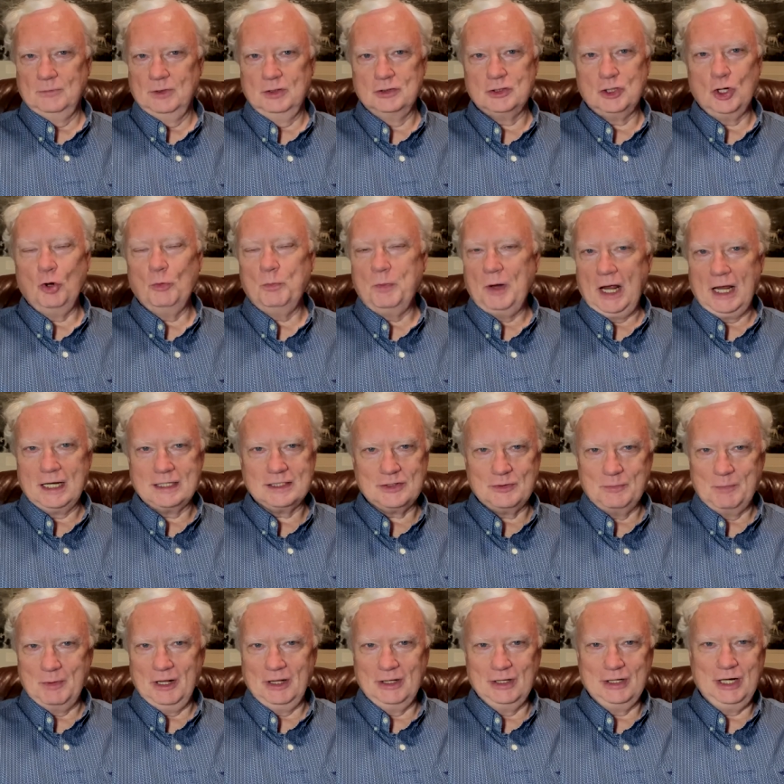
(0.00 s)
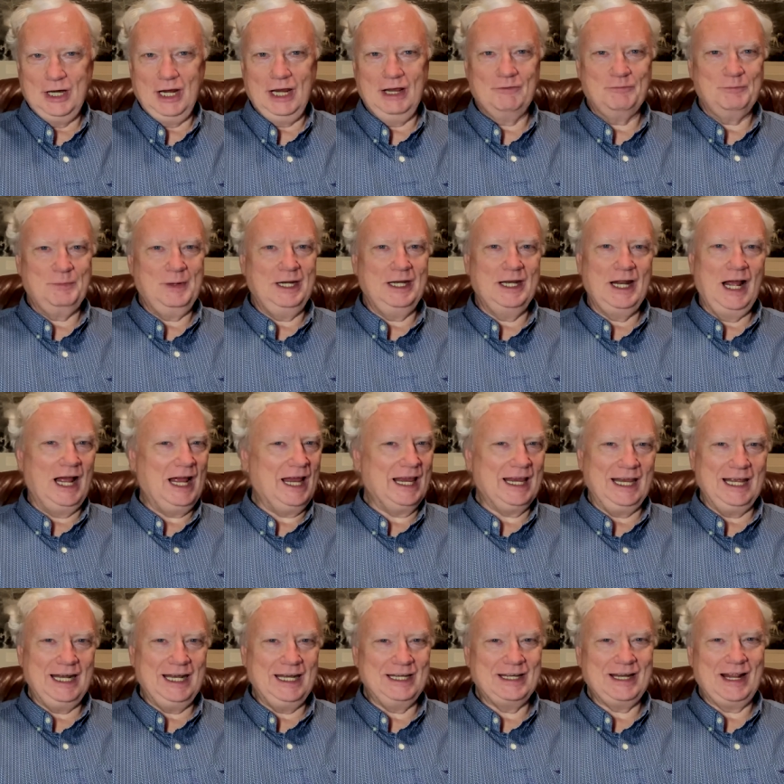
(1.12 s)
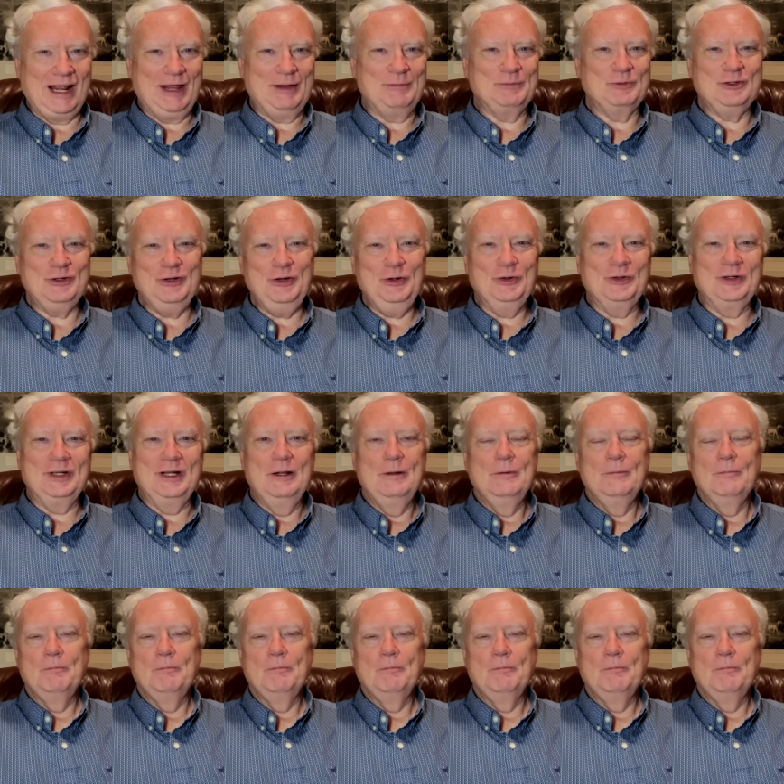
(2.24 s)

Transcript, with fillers: there's no possibility of me dying anytime soon.